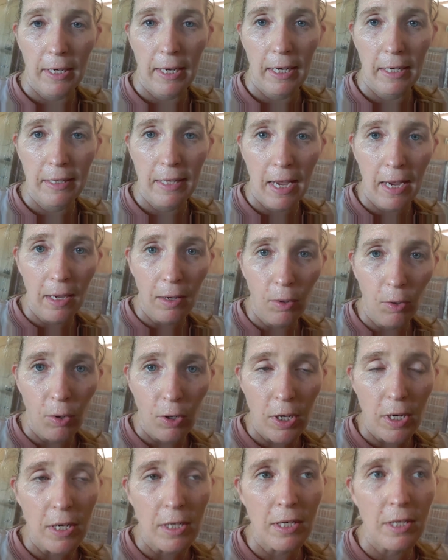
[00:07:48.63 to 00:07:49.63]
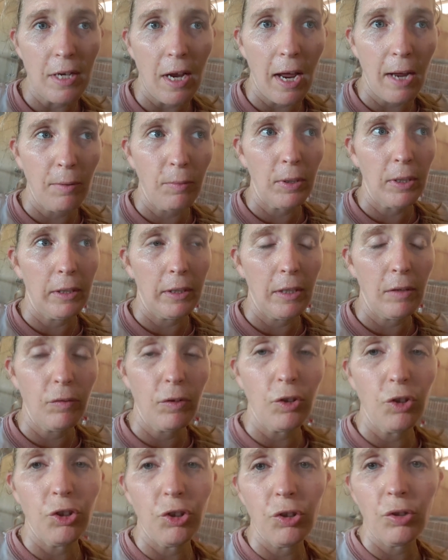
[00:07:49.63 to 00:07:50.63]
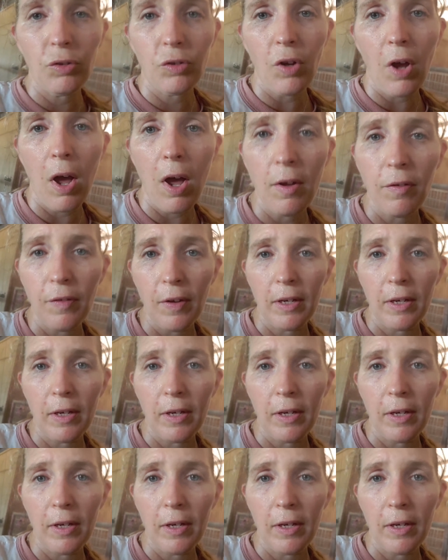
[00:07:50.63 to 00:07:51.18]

and that horse, I would leave the shoes off,